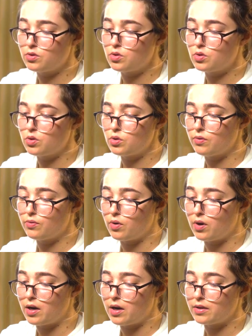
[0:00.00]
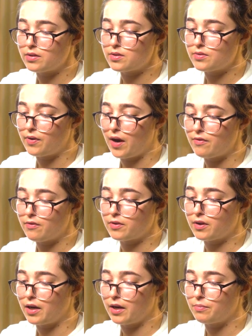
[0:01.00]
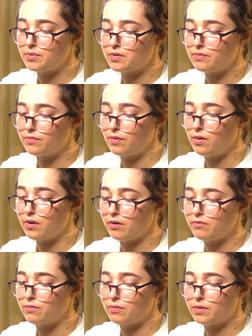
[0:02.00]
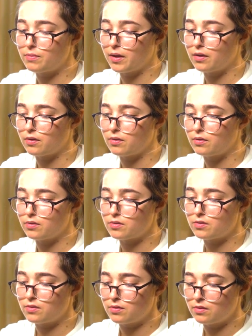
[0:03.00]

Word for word: Two of Wands, Five of Cups, Four of Pentacles.